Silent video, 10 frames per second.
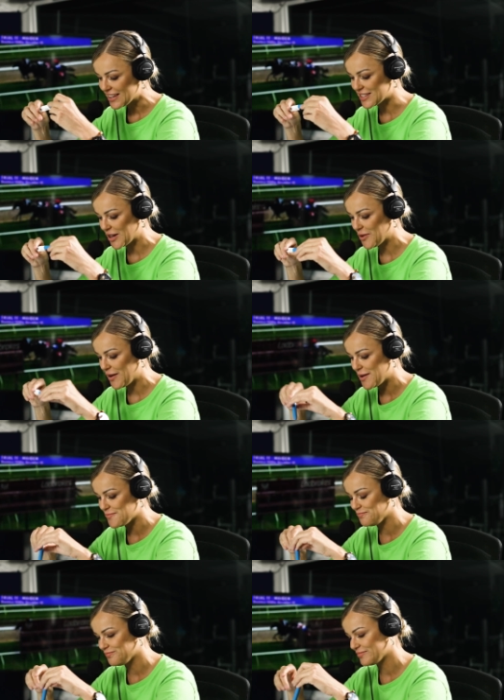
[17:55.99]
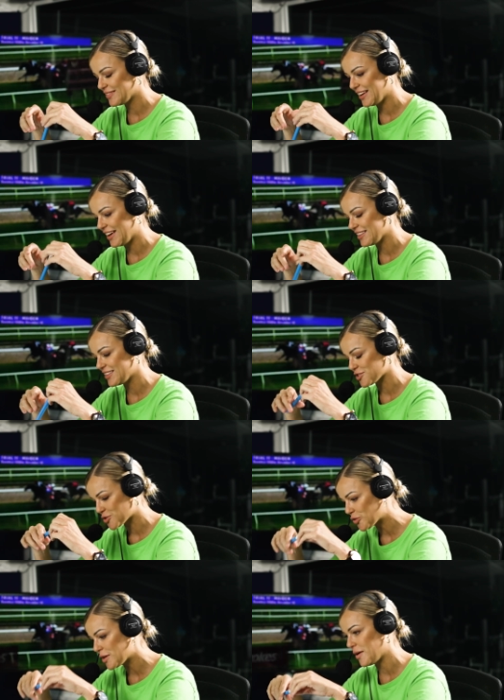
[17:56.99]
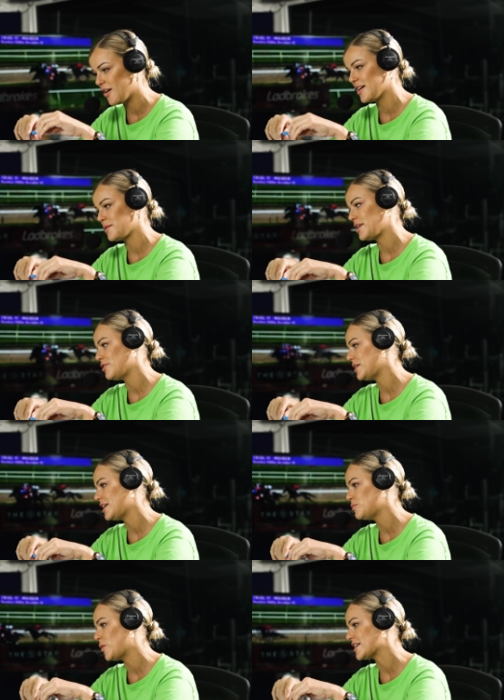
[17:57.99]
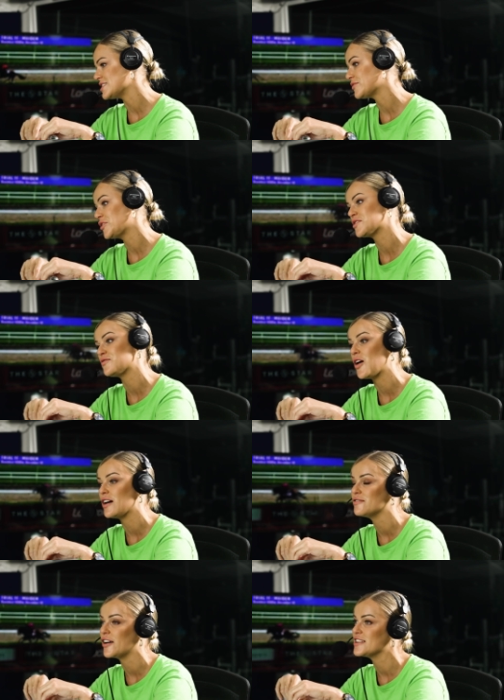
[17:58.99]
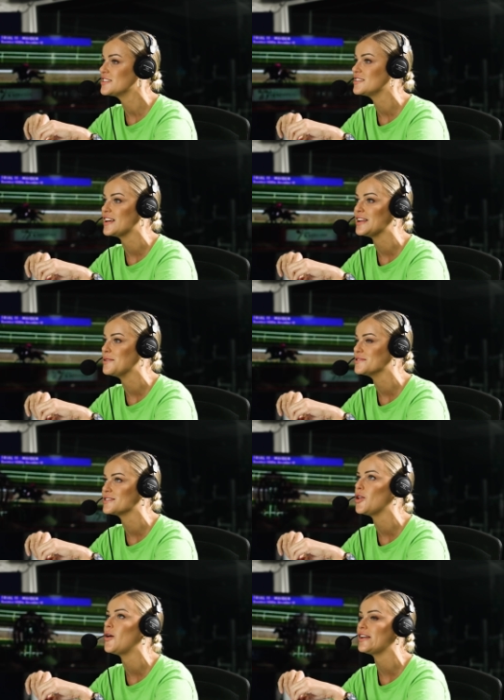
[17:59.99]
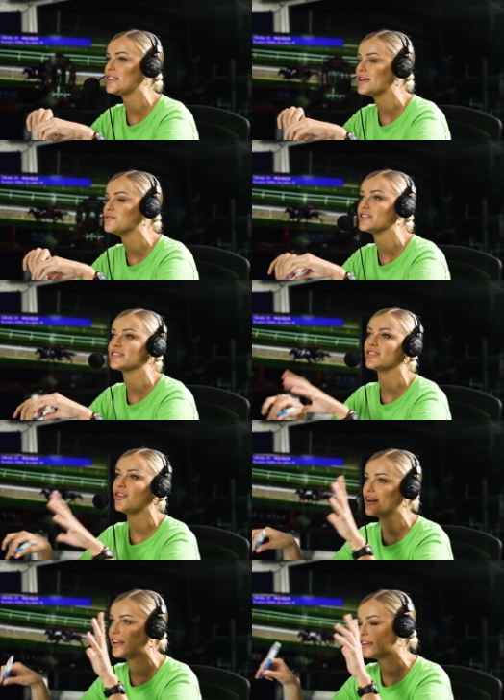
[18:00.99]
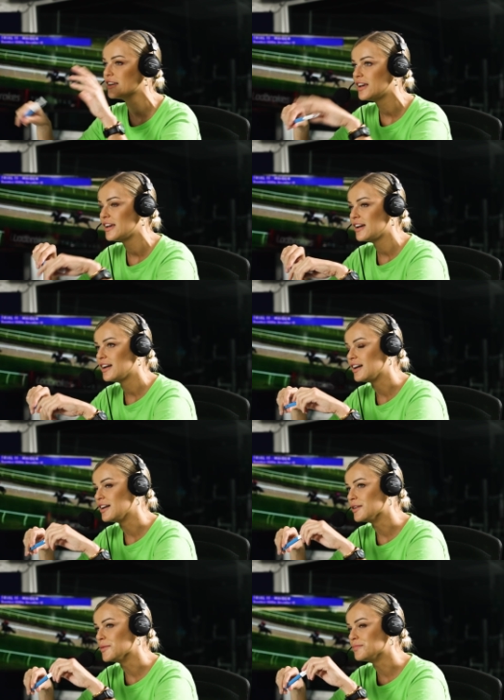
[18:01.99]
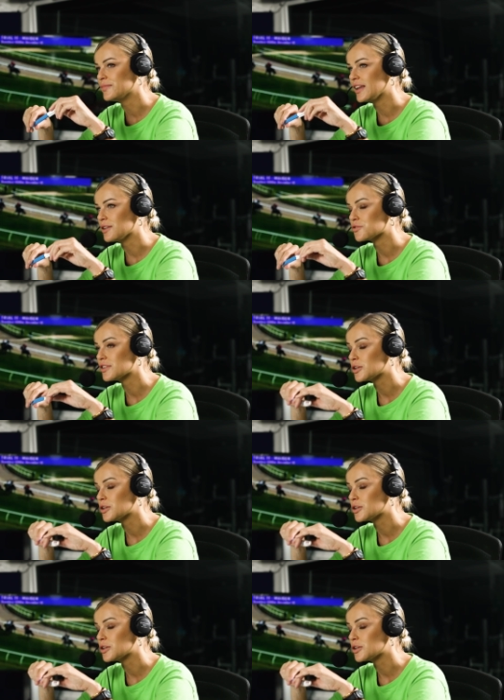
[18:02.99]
So the story behind him, he won his first 5 races and he was lightning, he was exciting, and he was really